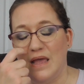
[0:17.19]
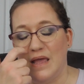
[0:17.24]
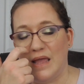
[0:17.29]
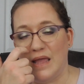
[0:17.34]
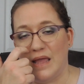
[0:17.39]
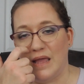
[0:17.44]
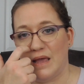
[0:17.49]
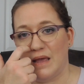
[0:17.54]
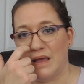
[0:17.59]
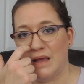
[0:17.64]

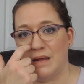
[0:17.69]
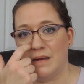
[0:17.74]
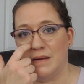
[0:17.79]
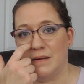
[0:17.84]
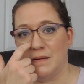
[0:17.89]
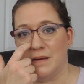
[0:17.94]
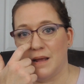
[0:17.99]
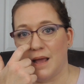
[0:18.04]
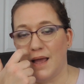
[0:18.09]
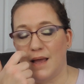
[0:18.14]

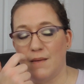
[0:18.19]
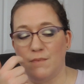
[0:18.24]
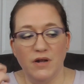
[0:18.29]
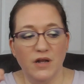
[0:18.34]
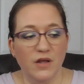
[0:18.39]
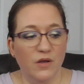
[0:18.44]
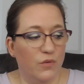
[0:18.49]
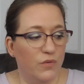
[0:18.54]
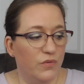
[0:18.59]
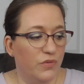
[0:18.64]
And I'm going
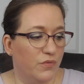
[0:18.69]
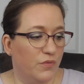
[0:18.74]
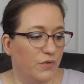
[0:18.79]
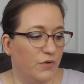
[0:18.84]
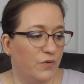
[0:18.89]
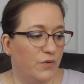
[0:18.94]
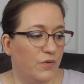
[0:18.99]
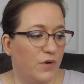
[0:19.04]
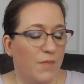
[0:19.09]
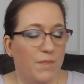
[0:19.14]
to go
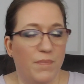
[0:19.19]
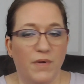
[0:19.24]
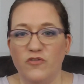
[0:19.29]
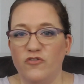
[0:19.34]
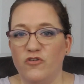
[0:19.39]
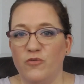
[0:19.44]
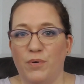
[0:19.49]
through a bunch